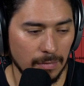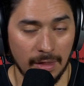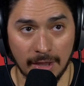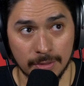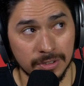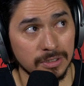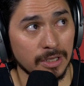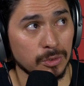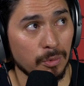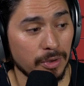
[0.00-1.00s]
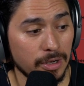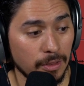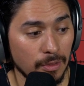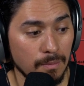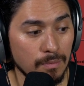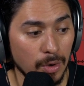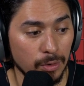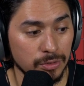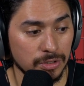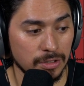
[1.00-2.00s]
And this is actually where we're getting the
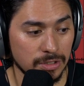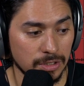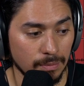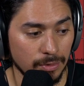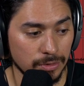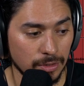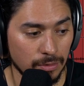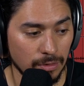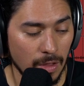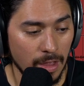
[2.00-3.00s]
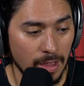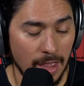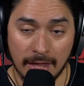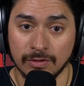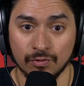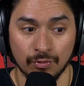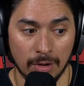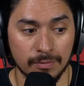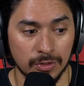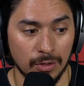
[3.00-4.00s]
most cymbal tone and
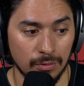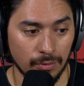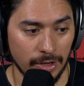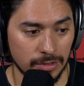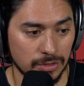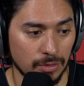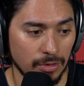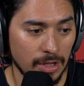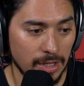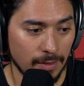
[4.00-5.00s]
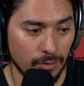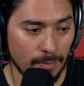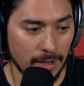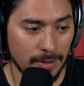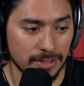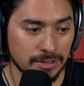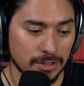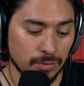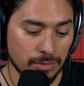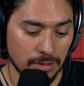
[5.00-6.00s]
drum tone, right? So if we bypass
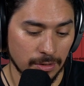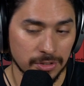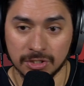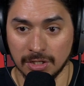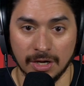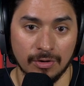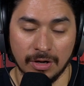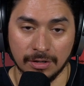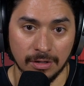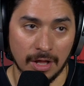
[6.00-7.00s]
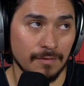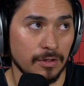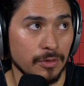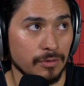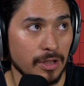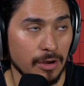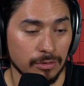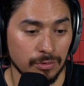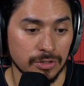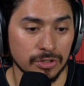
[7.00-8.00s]
this one, the snare and a lot of the other
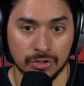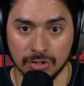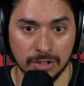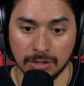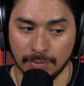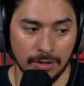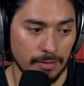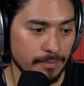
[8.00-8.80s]
characteristics just disappear.